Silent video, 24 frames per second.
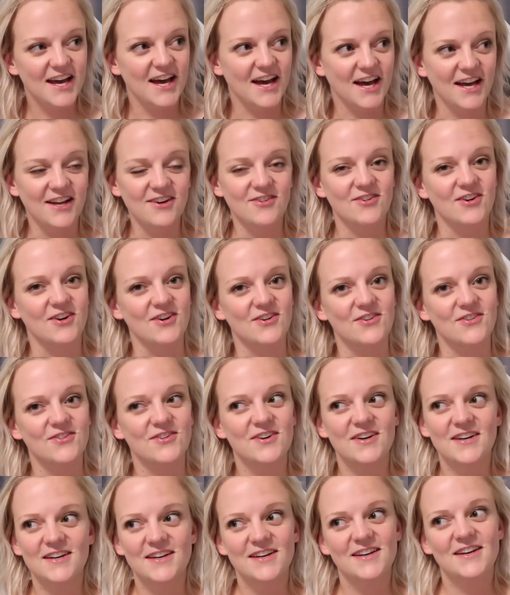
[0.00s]
I don't know.
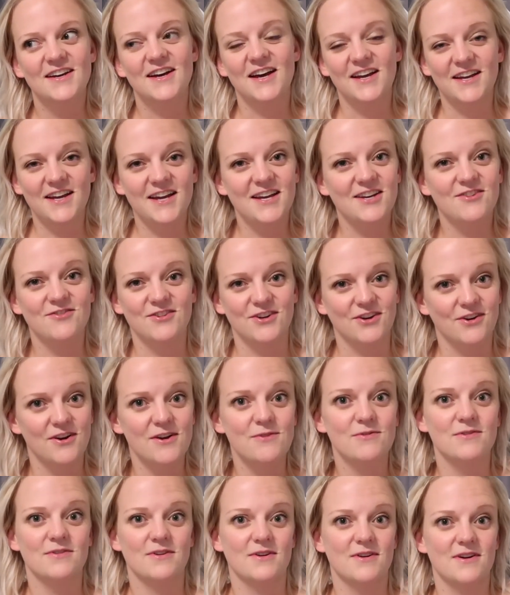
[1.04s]
I kind of agree
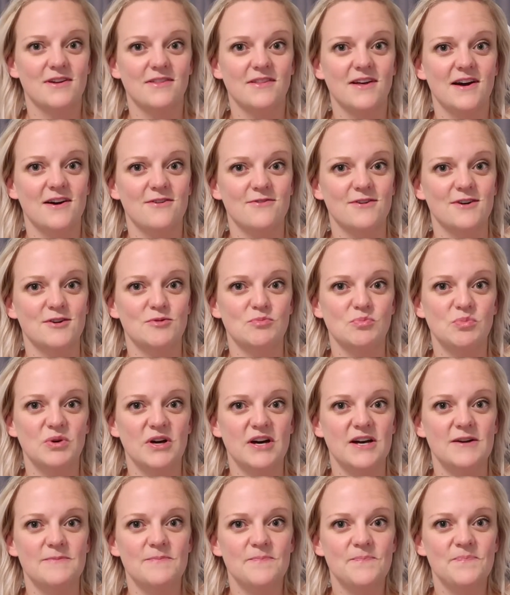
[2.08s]
with her on that one,
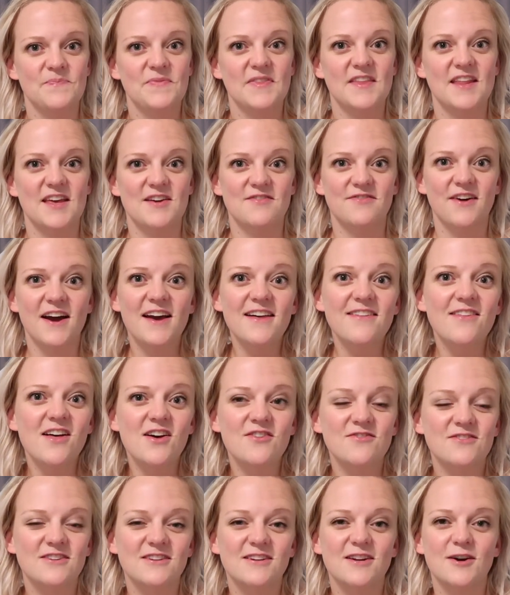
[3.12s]
but if I
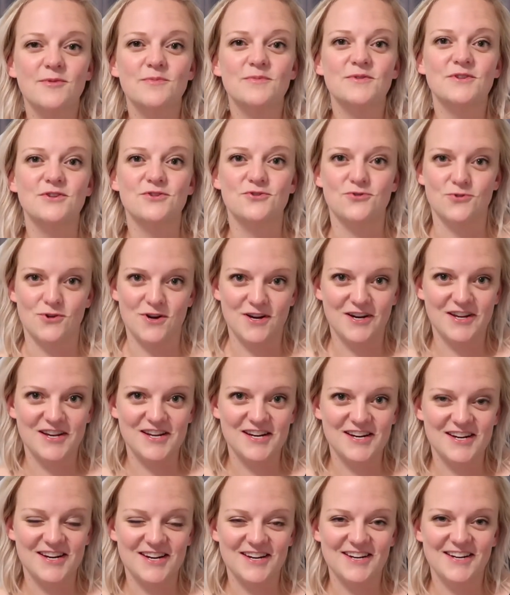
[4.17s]
left it up to
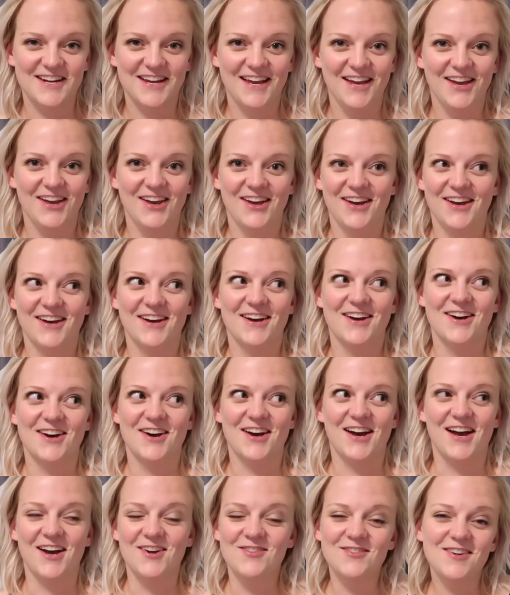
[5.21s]
Jordan,
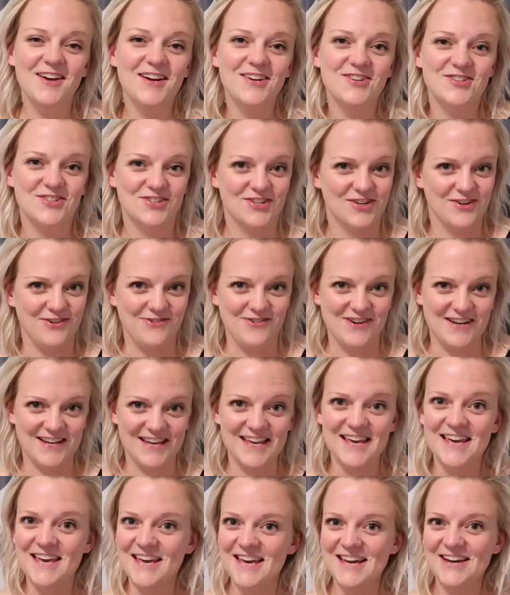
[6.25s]
I'm not sure what
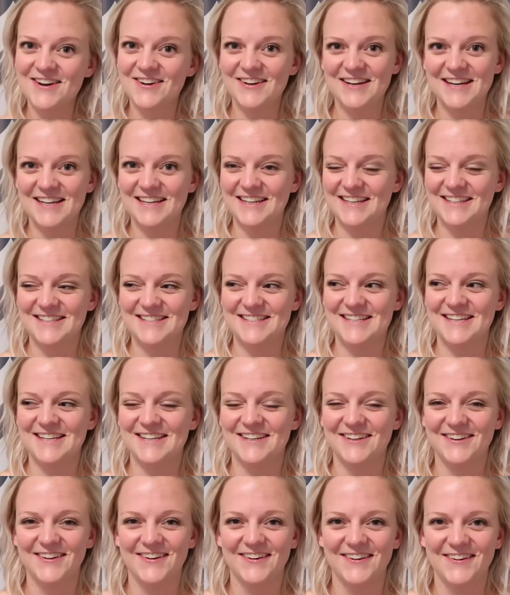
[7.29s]
he would
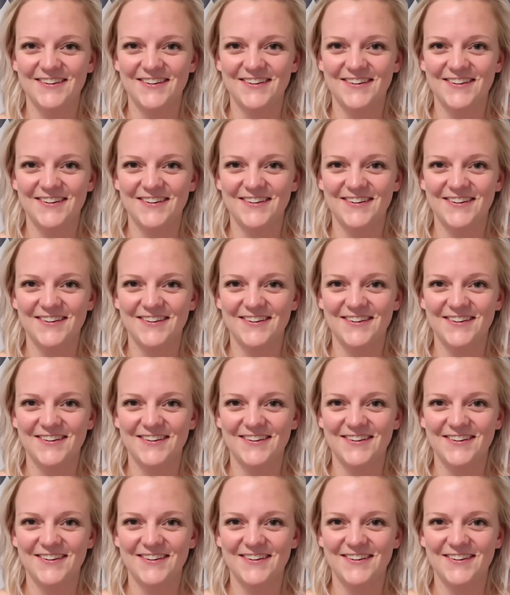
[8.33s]
do.